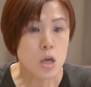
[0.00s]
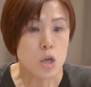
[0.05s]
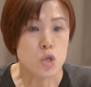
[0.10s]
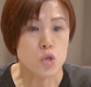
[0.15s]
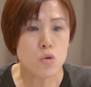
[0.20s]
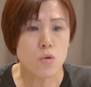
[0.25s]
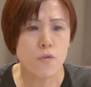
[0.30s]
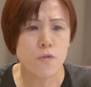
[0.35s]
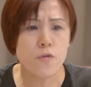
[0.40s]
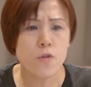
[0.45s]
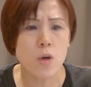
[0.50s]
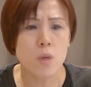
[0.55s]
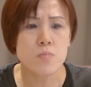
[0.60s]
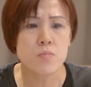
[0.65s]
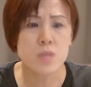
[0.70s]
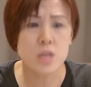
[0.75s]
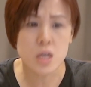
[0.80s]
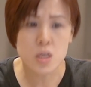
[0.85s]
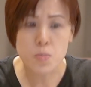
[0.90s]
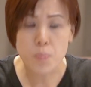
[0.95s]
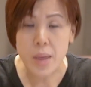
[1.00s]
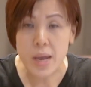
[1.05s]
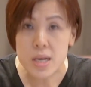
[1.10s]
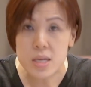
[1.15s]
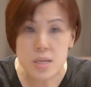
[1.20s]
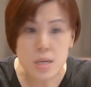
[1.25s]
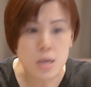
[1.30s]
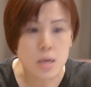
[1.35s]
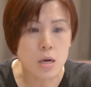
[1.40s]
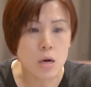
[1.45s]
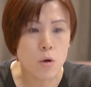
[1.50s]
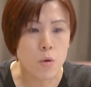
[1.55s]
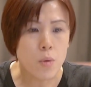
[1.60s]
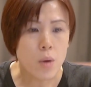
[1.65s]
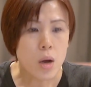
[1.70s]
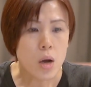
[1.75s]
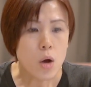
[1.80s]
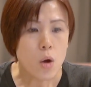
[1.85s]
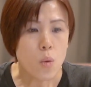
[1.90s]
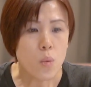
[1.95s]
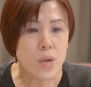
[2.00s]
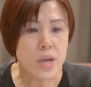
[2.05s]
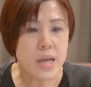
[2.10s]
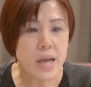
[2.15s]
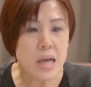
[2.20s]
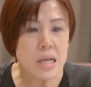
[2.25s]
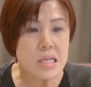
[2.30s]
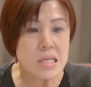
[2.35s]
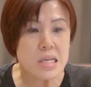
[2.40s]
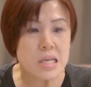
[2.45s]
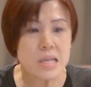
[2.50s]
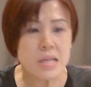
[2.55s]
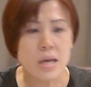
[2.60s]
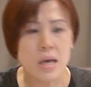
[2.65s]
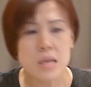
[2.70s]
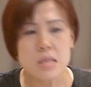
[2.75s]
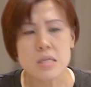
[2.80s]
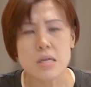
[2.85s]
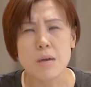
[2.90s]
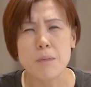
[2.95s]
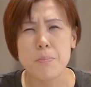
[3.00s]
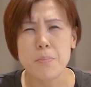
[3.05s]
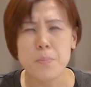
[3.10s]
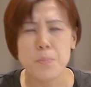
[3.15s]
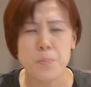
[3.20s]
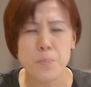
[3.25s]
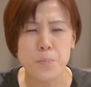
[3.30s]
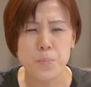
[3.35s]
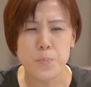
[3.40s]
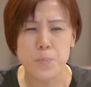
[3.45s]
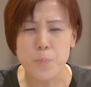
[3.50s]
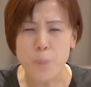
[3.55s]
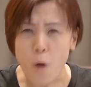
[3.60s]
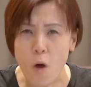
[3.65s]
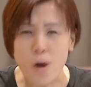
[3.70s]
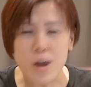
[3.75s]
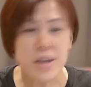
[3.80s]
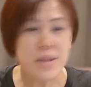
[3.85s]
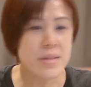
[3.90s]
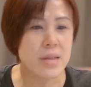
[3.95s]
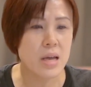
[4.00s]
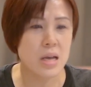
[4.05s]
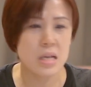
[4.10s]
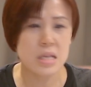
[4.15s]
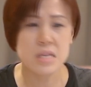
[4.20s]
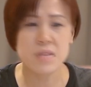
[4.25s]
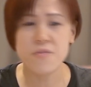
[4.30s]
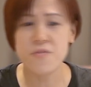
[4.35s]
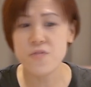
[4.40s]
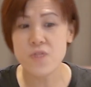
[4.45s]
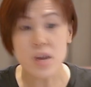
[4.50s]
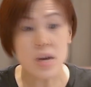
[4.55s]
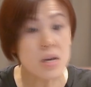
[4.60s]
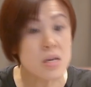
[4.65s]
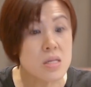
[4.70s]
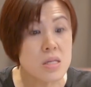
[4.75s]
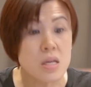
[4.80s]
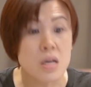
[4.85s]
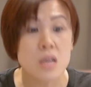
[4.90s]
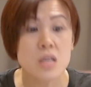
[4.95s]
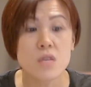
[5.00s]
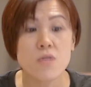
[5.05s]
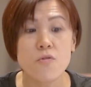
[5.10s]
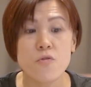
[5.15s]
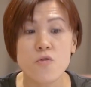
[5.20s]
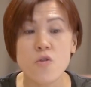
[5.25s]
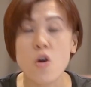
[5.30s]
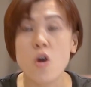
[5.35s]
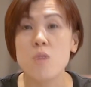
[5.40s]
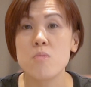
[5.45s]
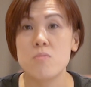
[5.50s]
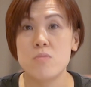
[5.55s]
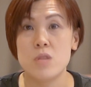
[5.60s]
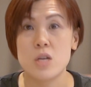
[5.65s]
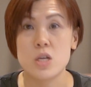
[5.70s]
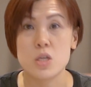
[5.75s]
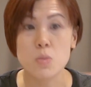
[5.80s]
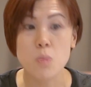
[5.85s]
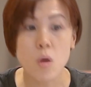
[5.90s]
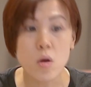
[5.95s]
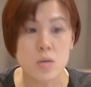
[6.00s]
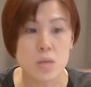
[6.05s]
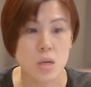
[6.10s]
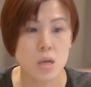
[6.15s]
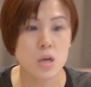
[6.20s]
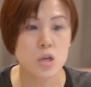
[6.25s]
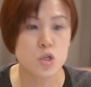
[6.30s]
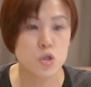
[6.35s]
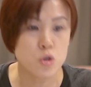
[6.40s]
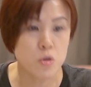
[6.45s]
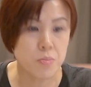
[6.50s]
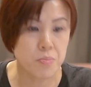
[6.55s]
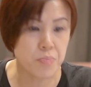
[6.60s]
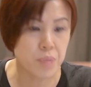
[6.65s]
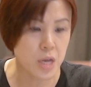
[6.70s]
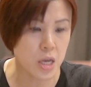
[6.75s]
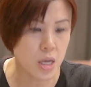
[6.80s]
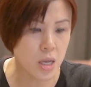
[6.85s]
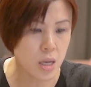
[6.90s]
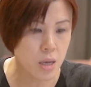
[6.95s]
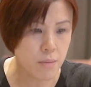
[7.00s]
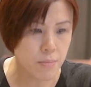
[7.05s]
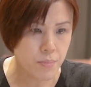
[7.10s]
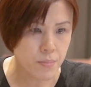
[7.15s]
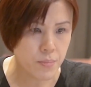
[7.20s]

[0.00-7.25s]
So from this big circle, we can see that the point that is furthest from the small circle should be